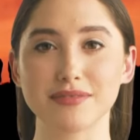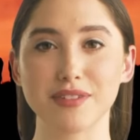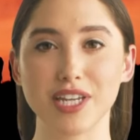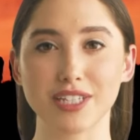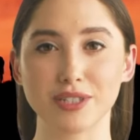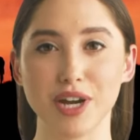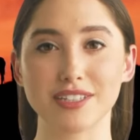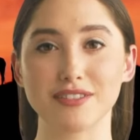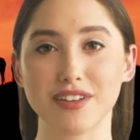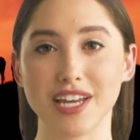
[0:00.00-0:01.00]
Billy
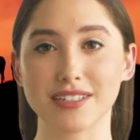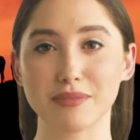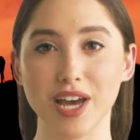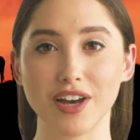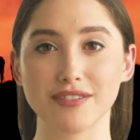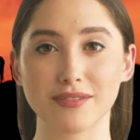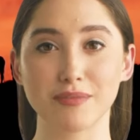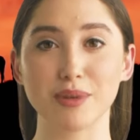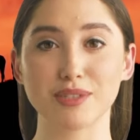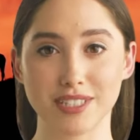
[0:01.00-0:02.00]
tried to fight them off,
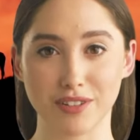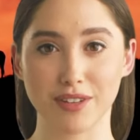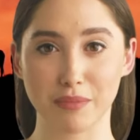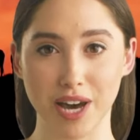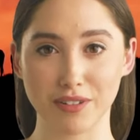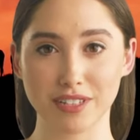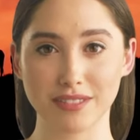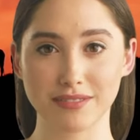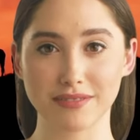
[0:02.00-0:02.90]
but was overpowered.